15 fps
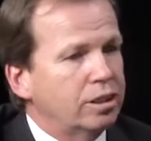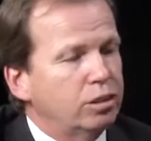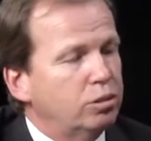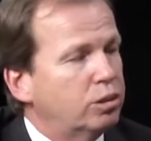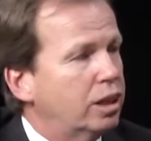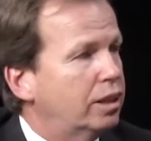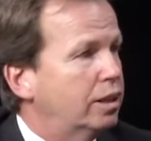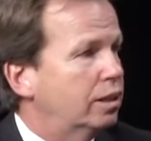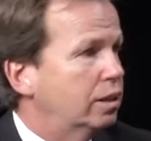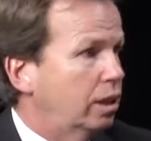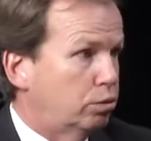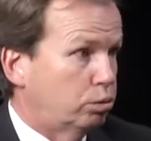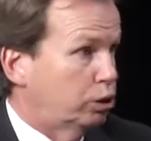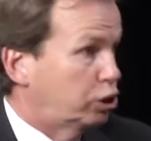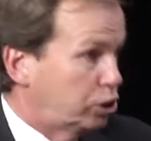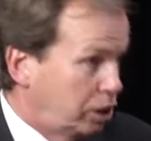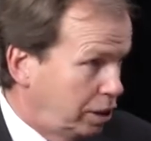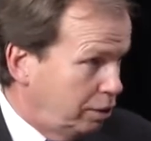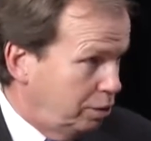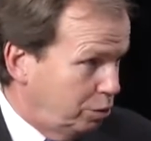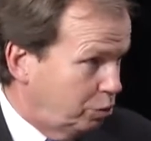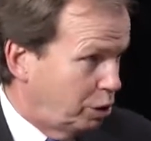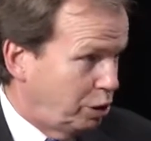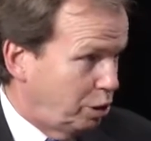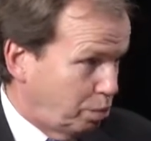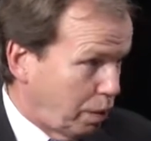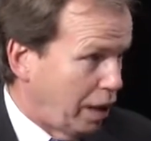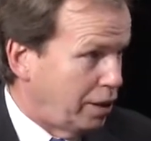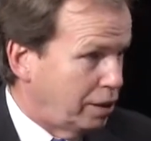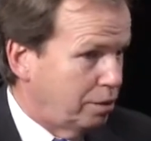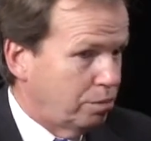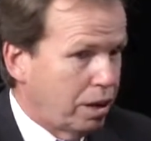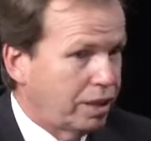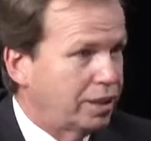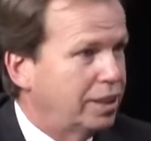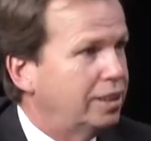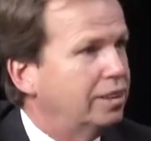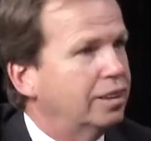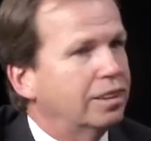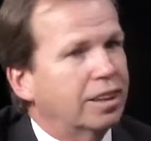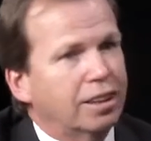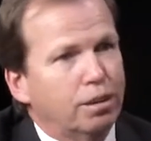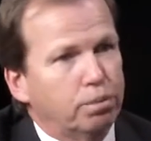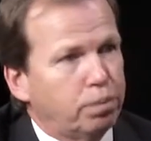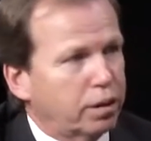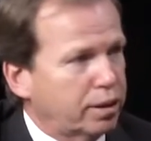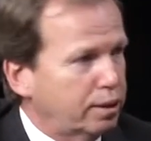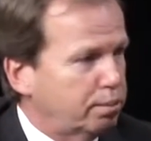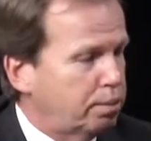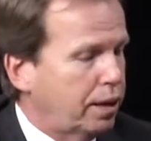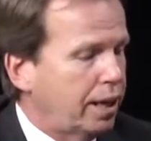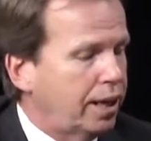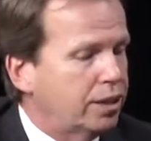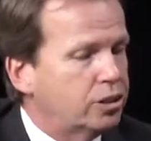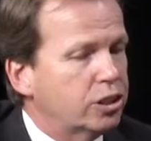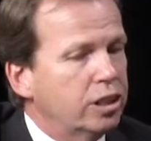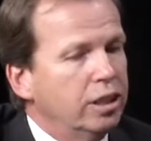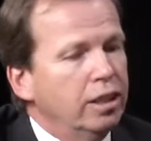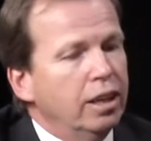You get a receipt when you pay your money. You get a booking page.